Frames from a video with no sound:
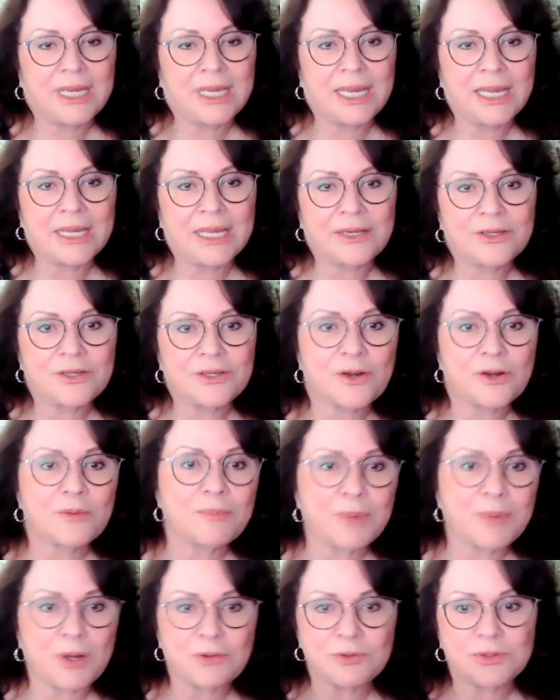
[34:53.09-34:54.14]
And her
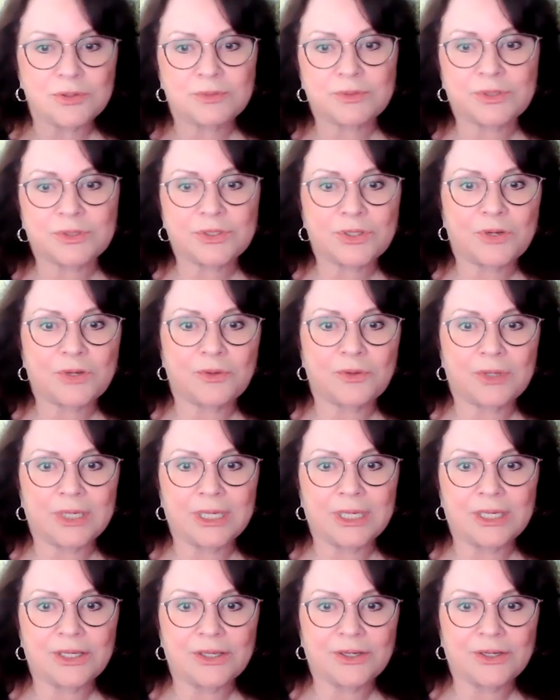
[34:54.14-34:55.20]
bones were
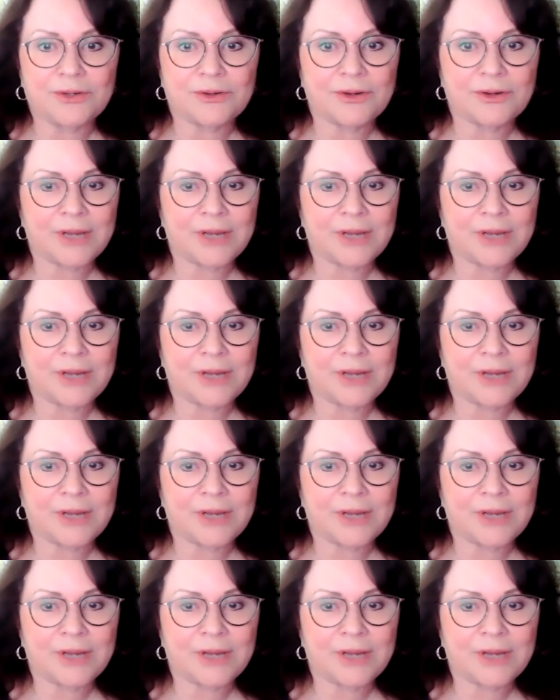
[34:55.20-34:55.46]
totally, you know,